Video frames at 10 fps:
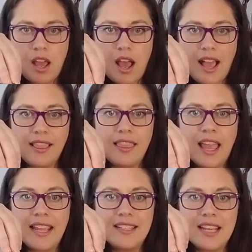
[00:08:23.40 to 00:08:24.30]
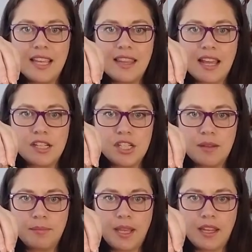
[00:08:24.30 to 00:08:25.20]
I like taking that
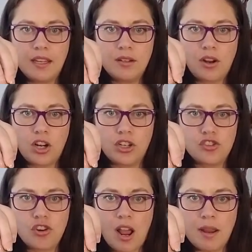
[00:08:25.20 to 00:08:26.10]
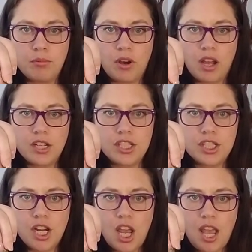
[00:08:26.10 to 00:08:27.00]
champagne on a dry brush
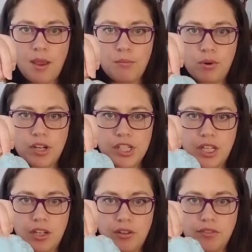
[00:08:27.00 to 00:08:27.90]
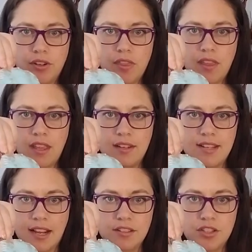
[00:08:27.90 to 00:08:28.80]
and brushing it over the
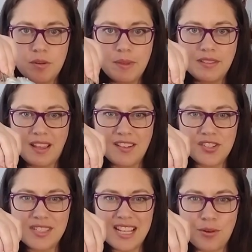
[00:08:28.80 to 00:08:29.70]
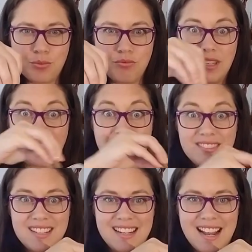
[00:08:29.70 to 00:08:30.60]
texture because I just think it really gives
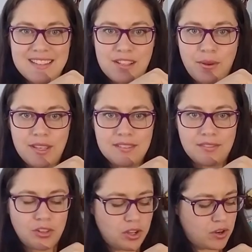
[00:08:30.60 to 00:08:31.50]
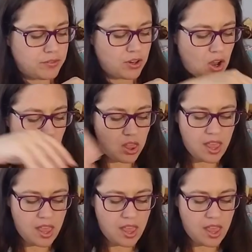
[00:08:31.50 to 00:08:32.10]
it a nice cohesive look overall.